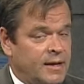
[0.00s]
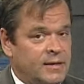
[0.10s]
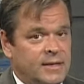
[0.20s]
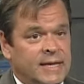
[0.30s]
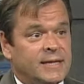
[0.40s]

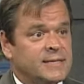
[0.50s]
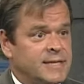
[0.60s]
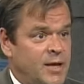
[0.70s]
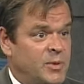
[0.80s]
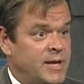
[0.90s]
It, it is
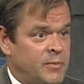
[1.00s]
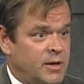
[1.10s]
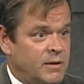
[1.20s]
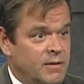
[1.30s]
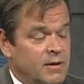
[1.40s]
an
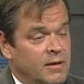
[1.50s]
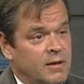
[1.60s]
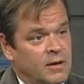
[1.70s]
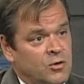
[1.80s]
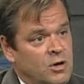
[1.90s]
epidemic
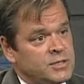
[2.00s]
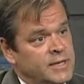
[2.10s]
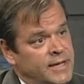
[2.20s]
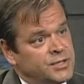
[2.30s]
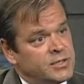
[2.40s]
across the
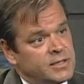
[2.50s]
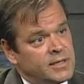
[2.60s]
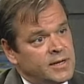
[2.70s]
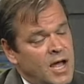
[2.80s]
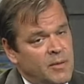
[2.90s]
nation and in
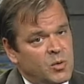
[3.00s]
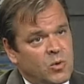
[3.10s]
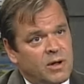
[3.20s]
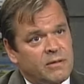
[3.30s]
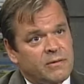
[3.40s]
the
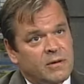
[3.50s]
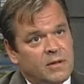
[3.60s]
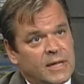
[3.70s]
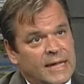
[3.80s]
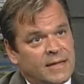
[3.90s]
Commonwealth.
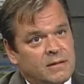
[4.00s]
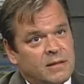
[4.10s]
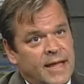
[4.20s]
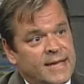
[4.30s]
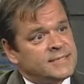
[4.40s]
In the
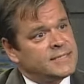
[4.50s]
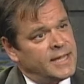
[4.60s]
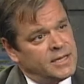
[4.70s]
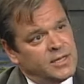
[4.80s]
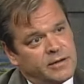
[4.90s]
last
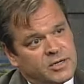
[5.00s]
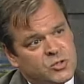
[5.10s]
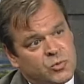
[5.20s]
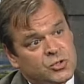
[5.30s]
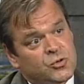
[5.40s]
10
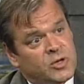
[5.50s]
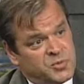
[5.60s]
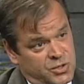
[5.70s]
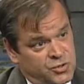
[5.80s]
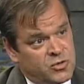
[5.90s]
years,
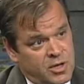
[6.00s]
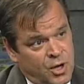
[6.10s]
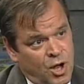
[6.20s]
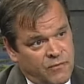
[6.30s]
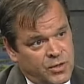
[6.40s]
prescription drug
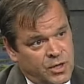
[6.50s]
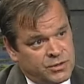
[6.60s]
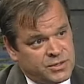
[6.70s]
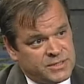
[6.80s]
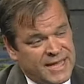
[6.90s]

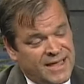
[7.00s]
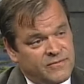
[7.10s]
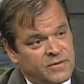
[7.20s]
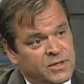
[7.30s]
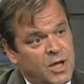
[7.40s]
overdoses
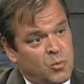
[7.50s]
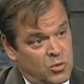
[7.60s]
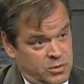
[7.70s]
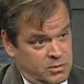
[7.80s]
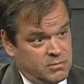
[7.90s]
have
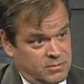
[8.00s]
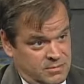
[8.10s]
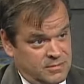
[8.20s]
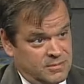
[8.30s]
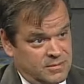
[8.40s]
doubled
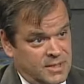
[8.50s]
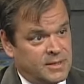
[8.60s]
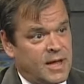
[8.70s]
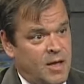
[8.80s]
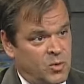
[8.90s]
in
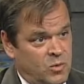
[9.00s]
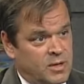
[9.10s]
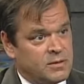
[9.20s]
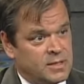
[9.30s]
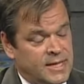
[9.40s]
the
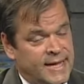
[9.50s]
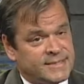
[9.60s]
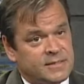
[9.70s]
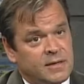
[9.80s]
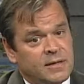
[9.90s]
Commonwealth in the
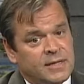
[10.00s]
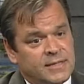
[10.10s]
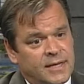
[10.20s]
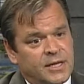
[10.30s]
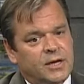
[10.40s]
last
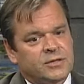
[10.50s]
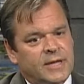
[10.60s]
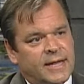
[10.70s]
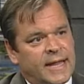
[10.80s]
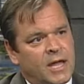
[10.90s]
10 years,
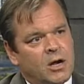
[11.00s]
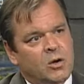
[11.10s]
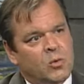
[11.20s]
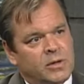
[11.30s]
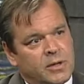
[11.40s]
and
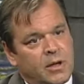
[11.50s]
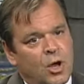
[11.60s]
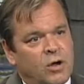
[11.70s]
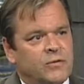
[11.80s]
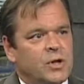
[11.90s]
heroin
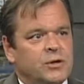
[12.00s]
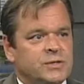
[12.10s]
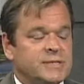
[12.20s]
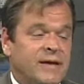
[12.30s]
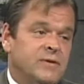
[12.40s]

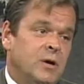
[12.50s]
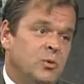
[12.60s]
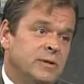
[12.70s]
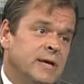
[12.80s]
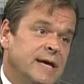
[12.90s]
overdoses have
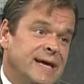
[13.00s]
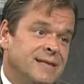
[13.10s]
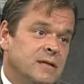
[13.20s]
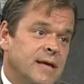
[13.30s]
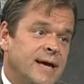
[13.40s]
doubled
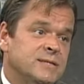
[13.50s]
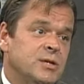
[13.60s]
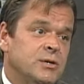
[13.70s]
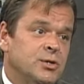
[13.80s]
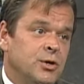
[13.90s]
in the last
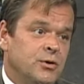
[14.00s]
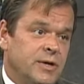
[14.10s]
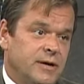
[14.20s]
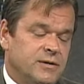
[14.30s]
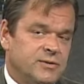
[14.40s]
two
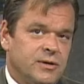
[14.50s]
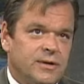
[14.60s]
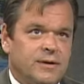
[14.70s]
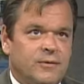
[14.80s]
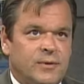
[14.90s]
years.
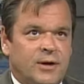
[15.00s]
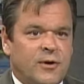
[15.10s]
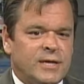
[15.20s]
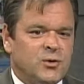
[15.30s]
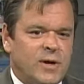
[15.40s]
When I
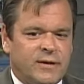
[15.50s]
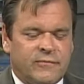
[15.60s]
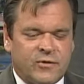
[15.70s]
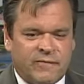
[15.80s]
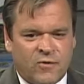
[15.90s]
graduated
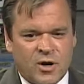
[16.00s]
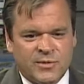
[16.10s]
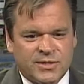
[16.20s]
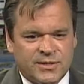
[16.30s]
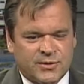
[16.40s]
from
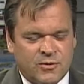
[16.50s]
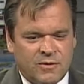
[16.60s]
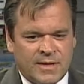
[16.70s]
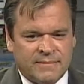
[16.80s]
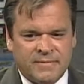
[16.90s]
pharmacy
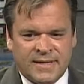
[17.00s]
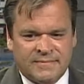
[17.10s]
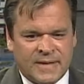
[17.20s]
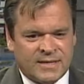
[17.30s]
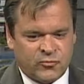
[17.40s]
school, I,
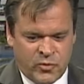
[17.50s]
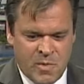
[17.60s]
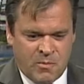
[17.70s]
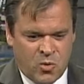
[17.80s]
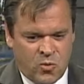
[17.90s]
I,
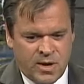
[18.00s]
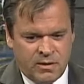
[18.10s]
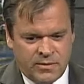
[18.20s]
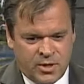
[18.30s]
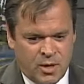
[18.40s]
remember
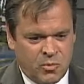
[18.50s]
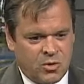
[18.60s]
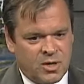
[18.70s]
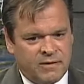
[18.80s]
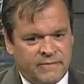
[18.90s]
well the
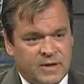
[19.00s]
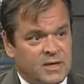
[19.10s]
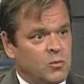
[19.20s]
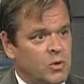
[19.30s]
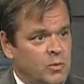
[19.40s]
number of
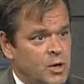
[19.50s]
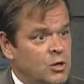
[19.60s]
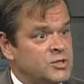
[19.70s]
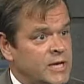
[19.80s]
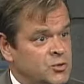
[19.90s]
what we
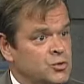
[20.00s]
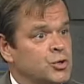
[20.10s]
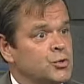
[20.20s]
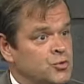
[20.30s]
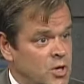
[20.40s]
call Schedule
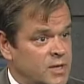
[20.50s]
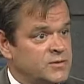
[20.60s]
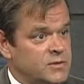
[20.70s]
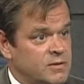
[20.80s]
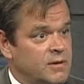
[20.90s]
II
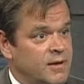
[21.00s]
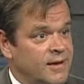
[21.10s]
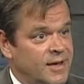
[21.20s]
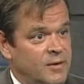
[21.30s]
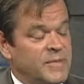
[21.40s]
drugs,
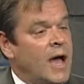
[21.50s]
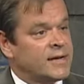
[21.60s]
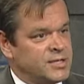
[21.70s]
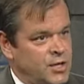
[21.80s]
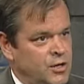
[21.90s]
um, the
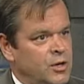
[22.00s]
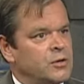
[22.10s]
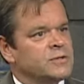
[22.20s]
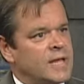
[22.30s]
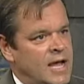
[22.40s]

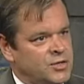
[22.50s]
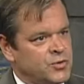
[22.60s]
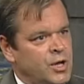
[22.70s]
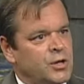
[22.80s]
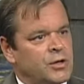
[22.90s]
oxycodones, the
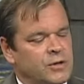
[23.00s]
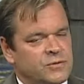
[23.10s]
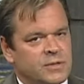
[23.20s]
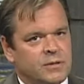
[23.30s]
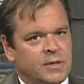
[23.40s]

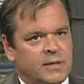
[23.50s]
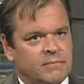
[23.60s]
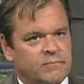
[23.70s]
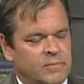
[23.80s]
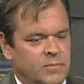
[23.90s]
hydrocodones, and,
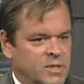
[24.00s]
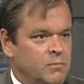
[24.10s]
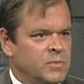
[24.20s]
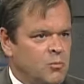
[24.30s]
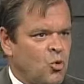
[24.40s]
and the,
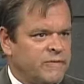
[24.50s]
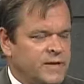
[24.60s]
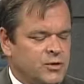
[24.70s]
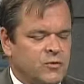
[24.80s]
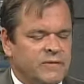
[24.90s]
the
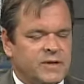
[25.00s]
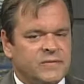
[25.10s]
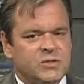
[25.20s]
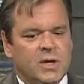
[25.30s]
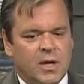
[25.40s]
morphine derivatives.